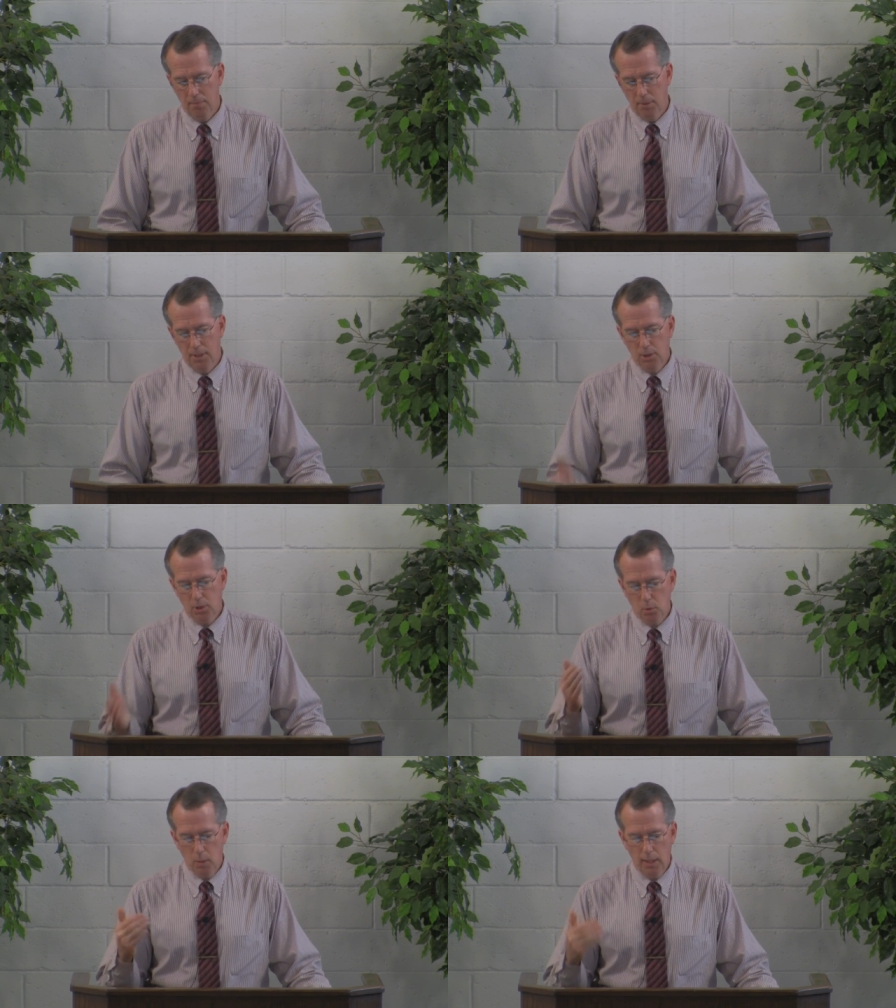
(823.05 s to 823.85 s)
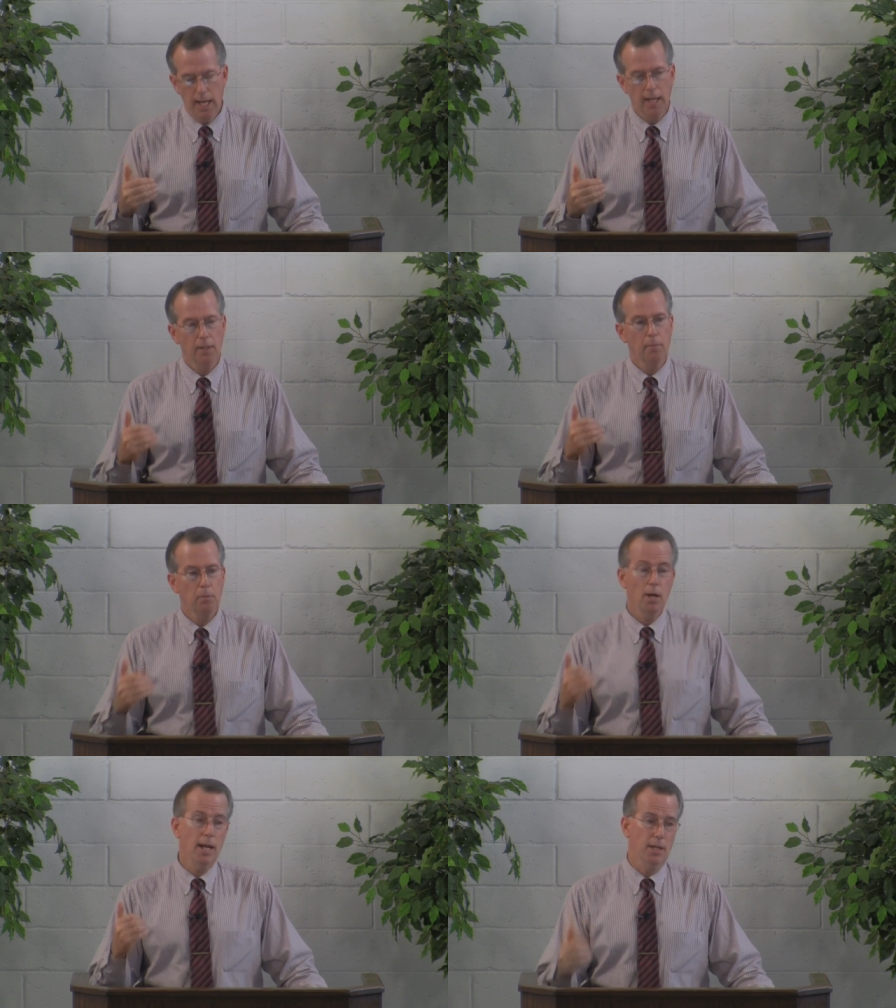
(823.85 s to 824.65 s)
But this is what Hannah
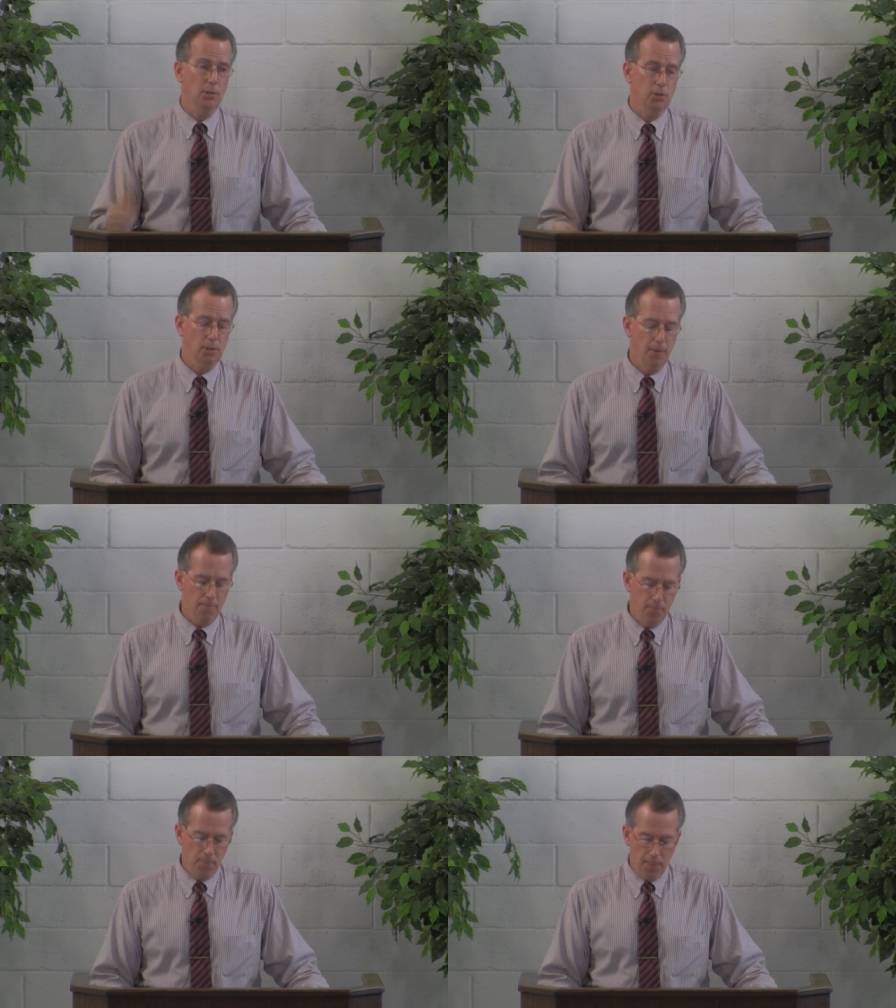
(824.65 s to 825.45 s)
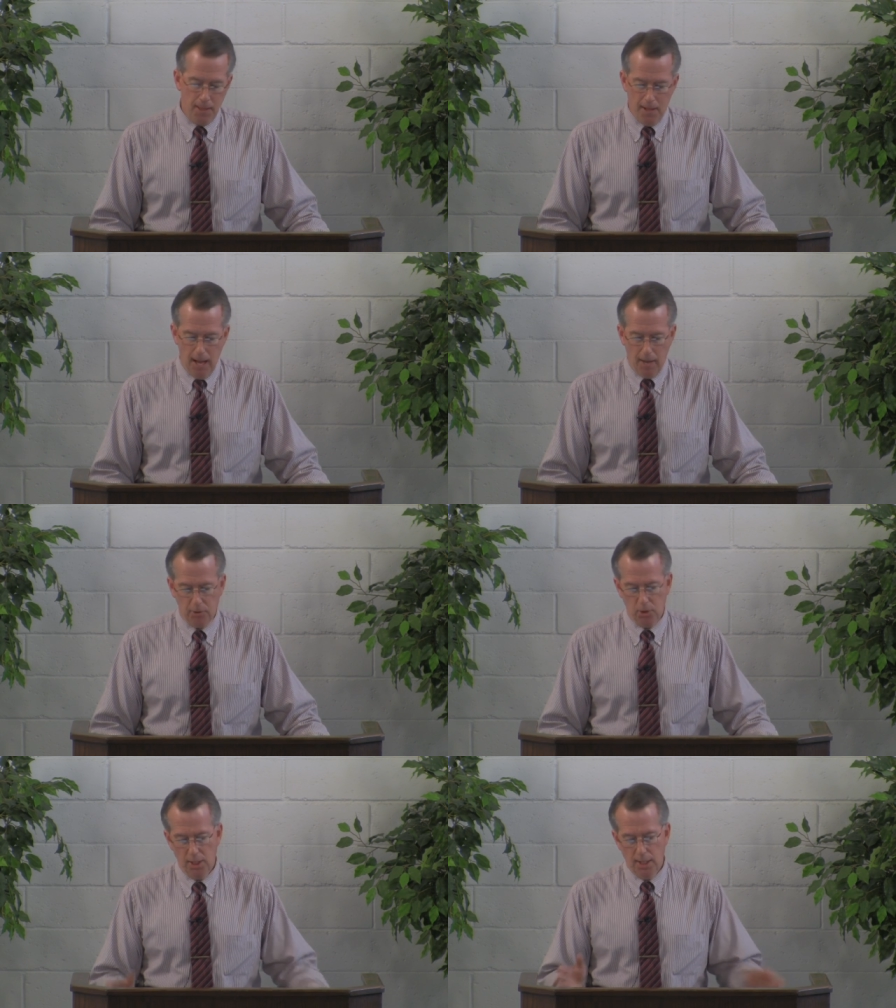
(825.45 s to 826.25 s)
prays
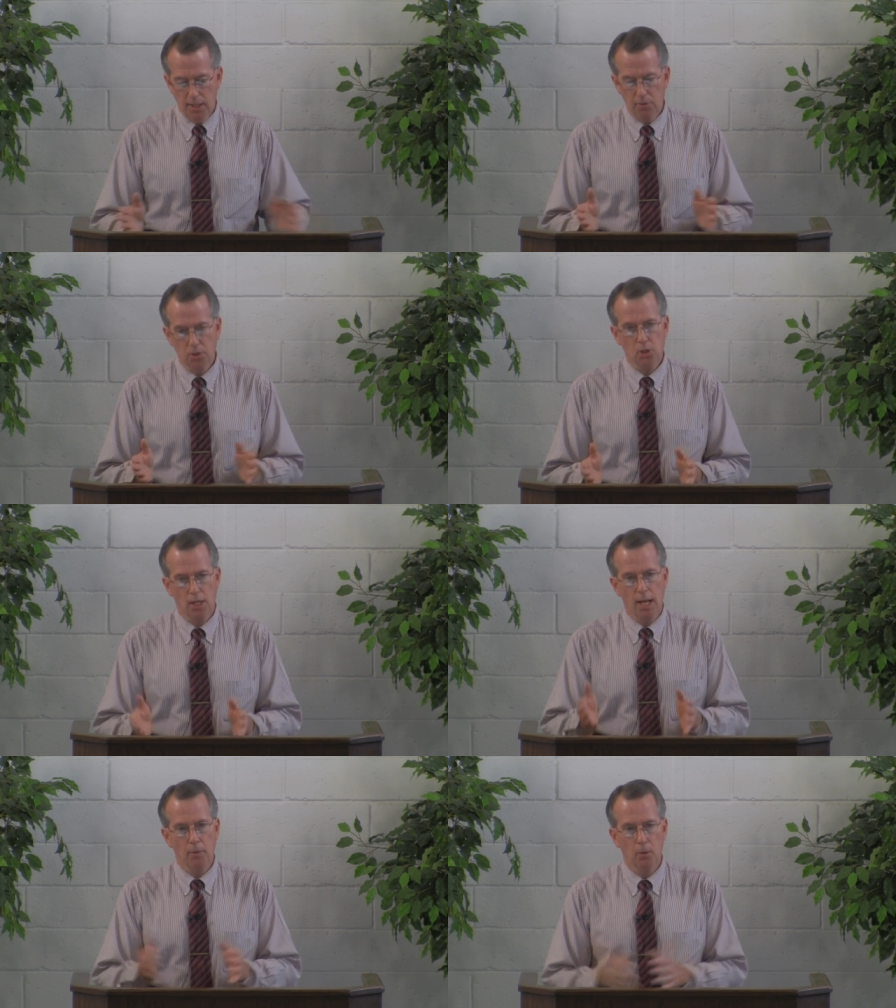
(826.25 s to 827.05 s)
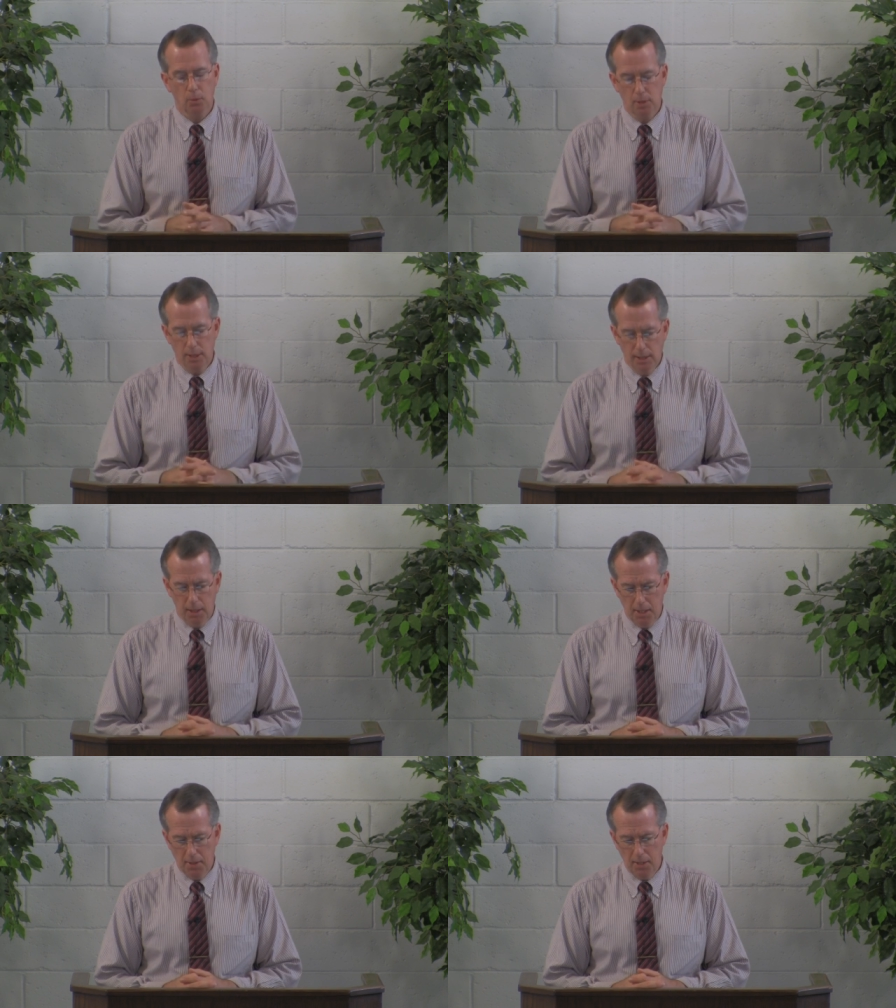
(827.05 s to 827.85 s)
after she gives Samuel to
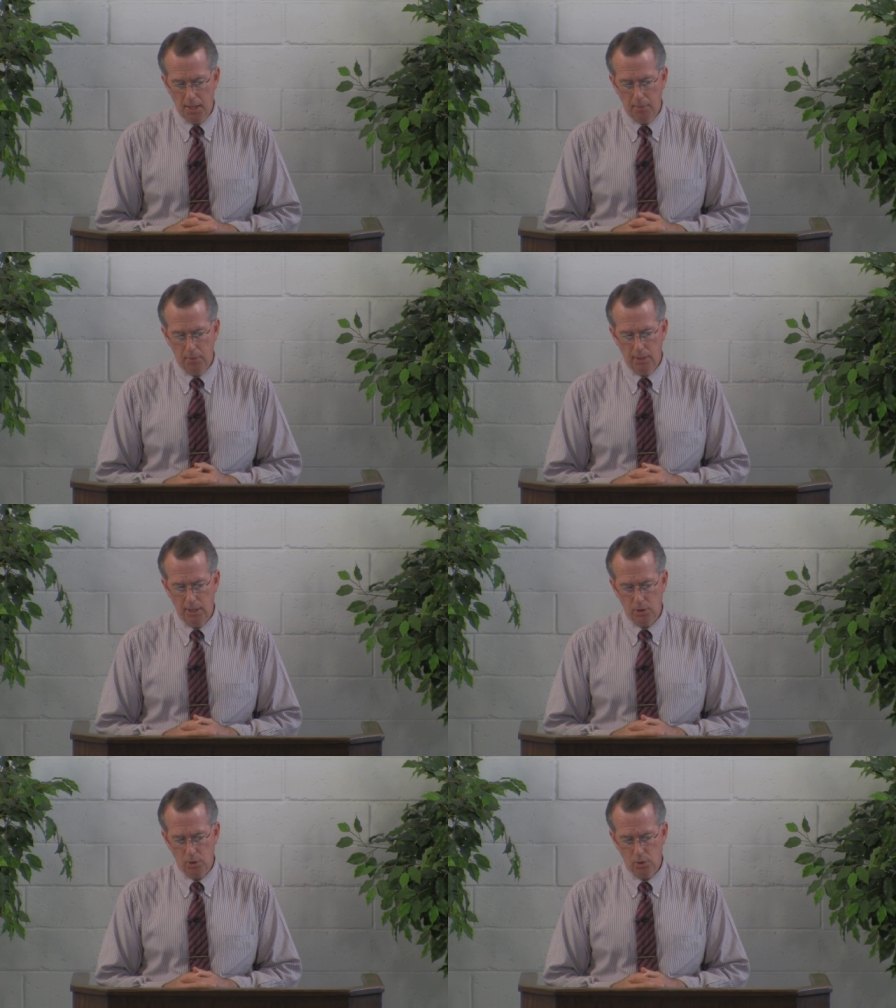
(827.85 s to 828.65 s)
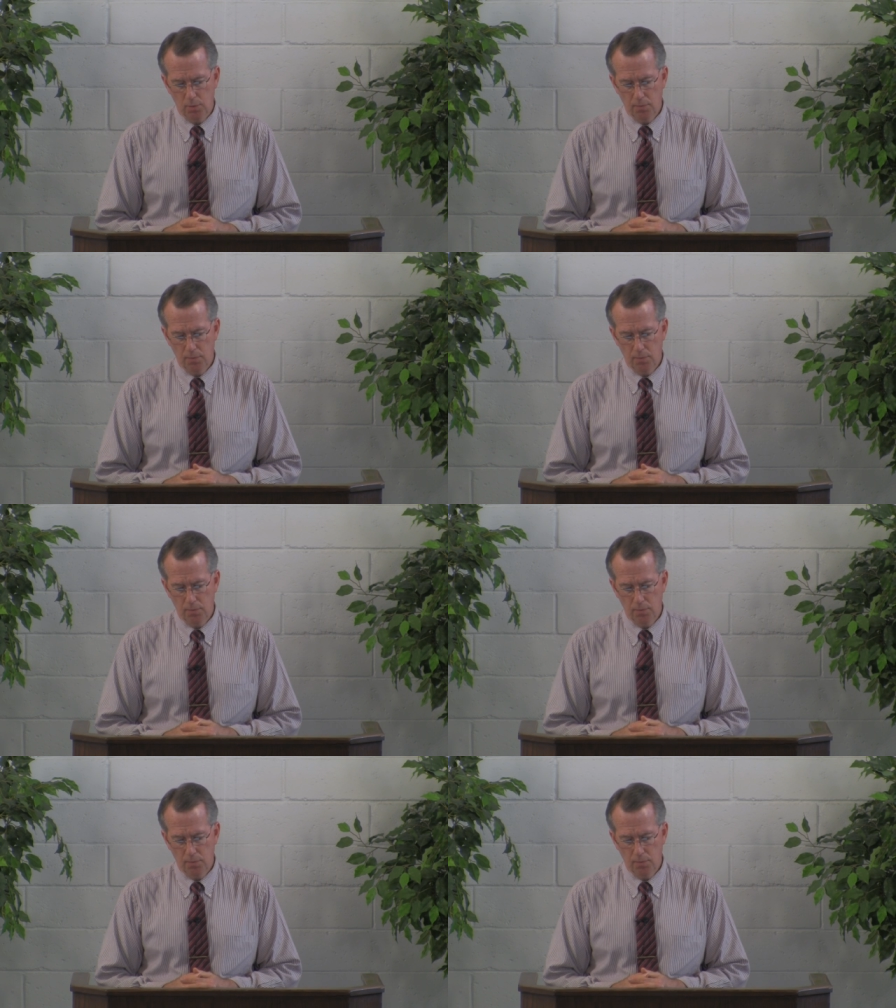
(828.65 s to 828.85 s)
Eli the high priest.